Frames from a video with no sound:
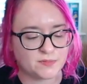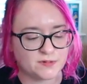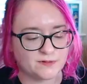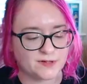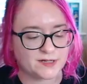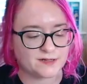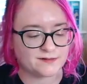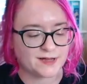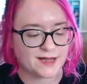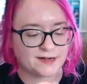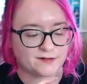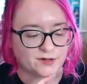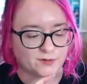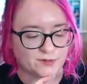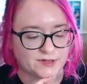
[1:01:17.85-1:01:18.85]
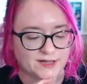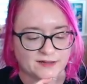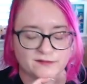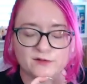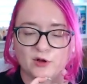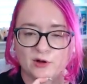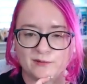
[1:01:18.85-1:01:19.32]
Like, I don't know what
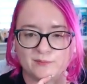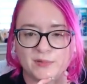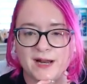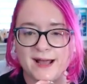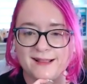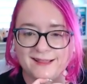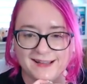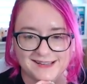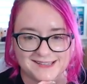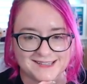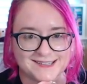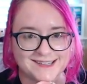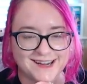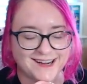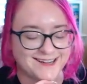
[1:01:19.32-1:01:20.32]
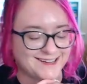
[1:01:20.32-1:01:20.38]
that's called, but I like it.